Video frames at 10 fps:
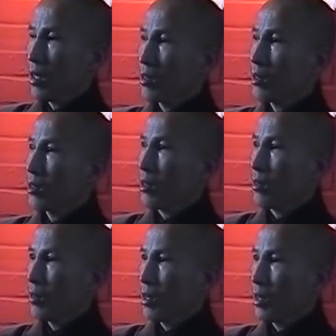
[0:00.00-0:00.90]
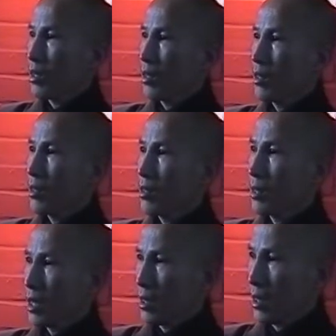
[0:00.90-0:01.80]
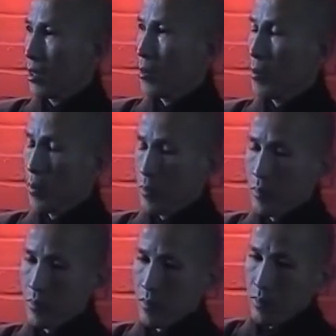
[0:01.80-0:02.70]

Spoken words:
chronic or severe sickness.